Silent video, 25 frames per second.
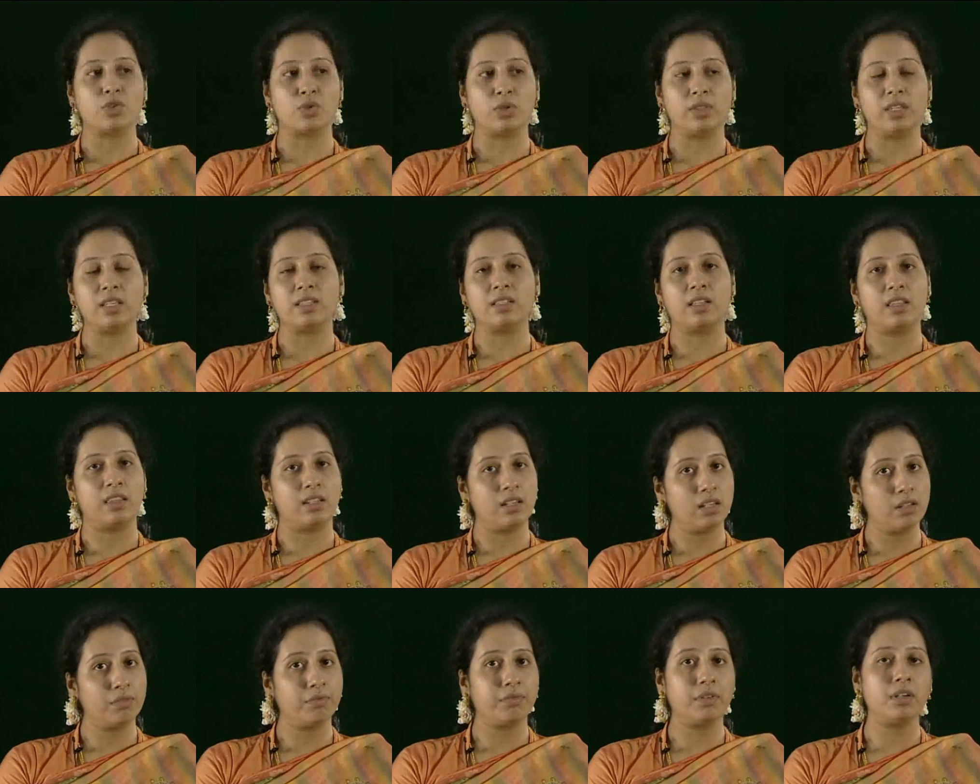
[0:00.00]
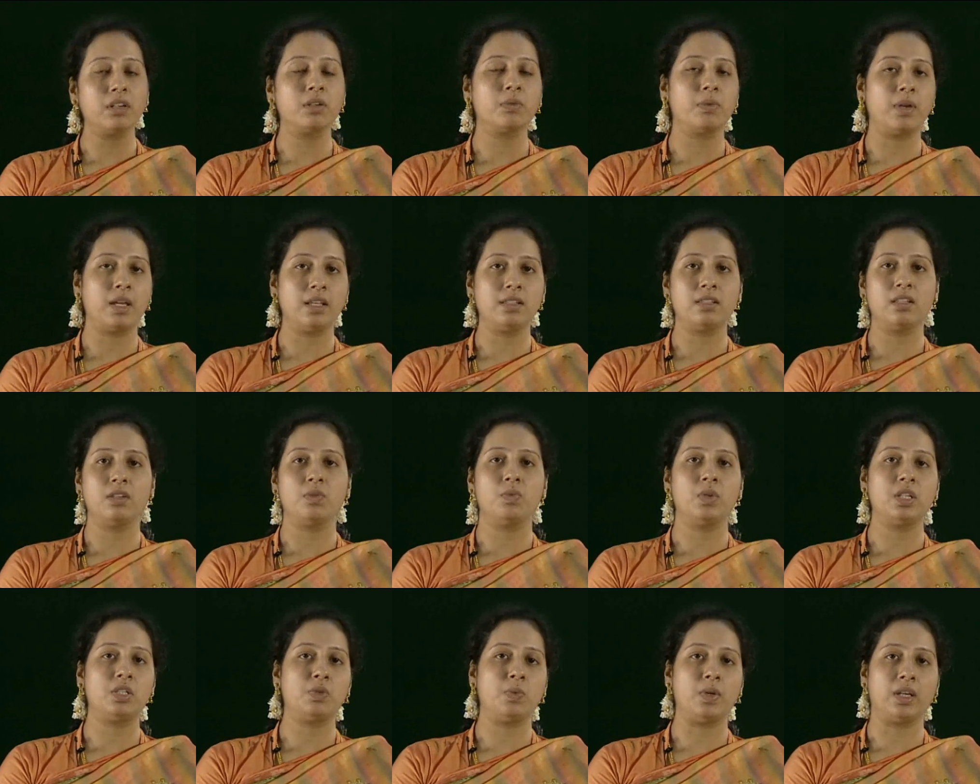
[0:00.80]
these are the different ways in
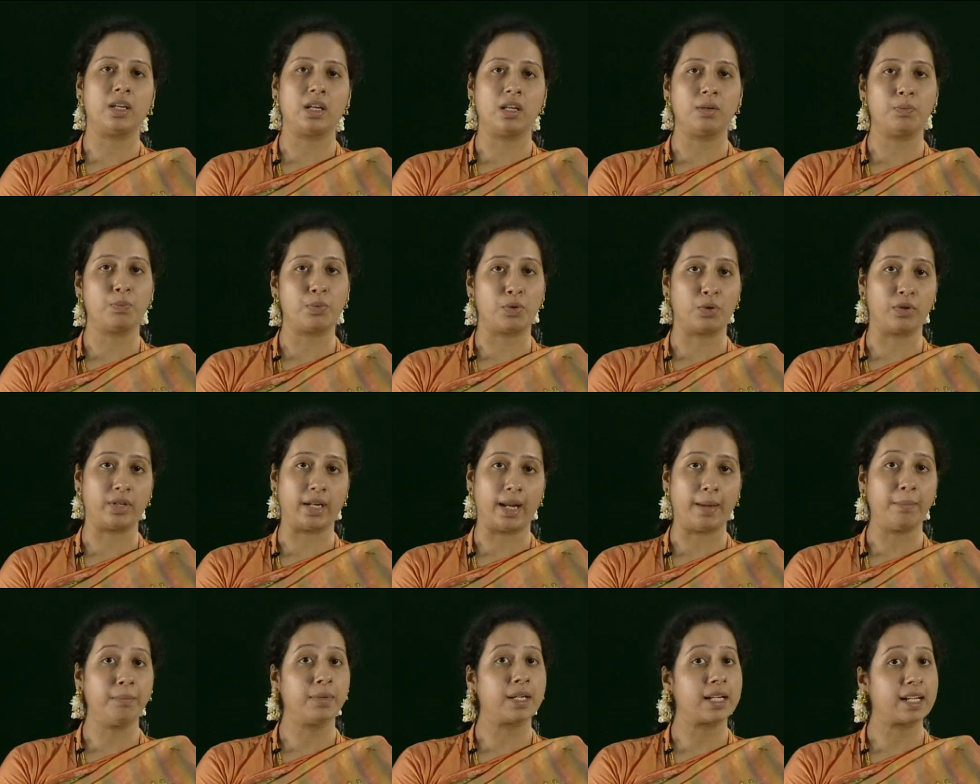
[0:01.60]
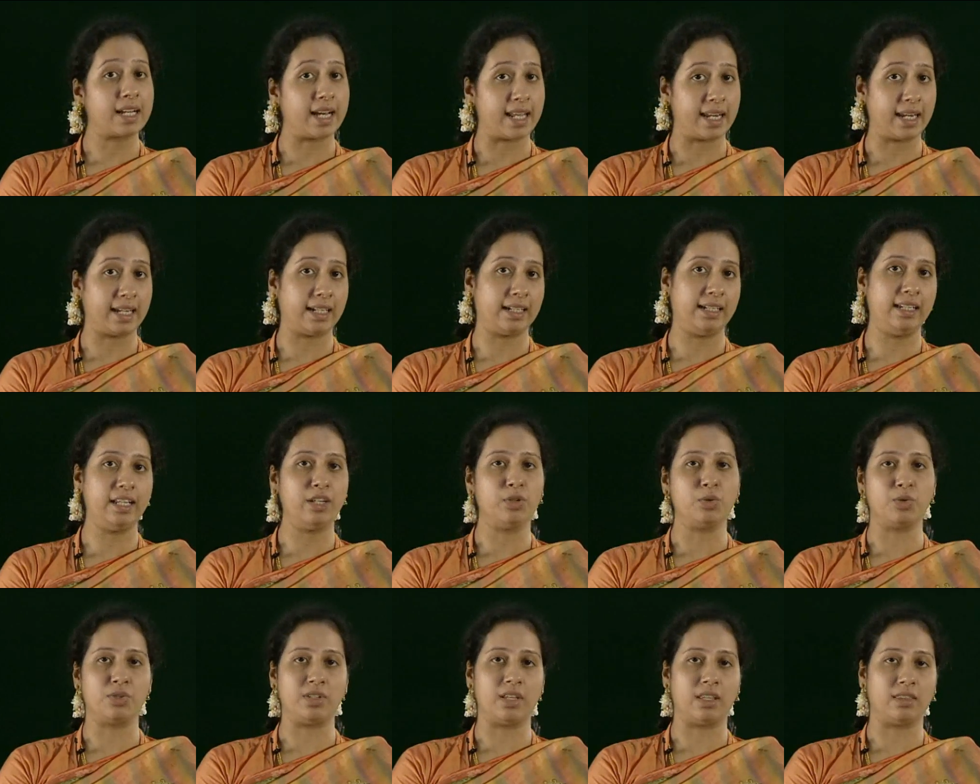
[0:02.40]
which we can program correctly
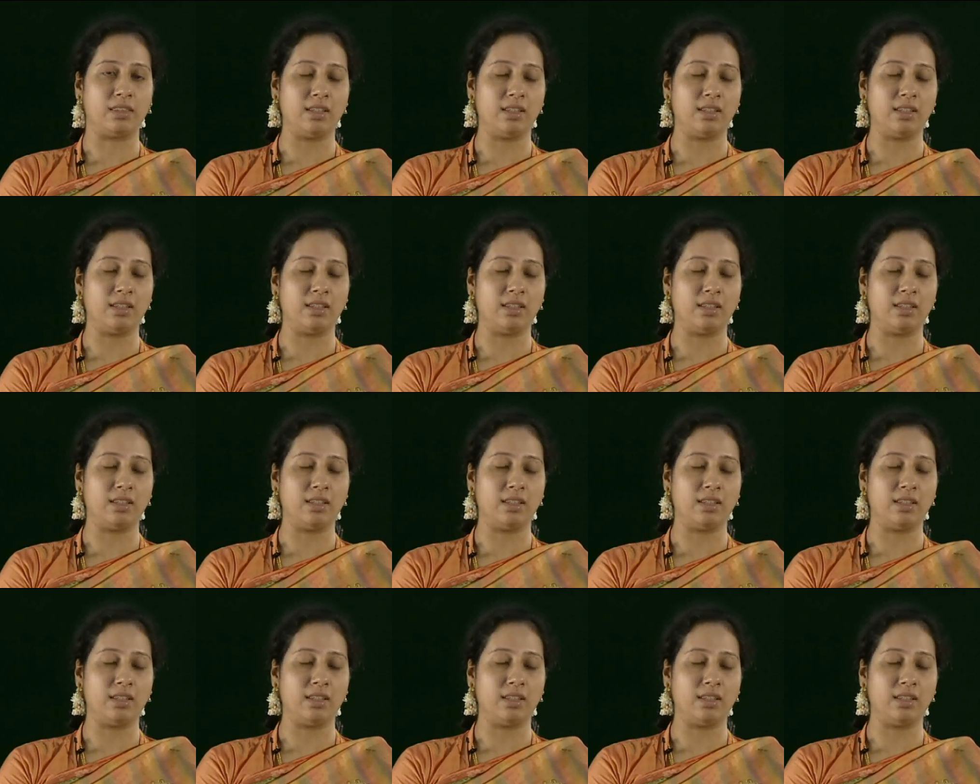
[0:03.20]
using the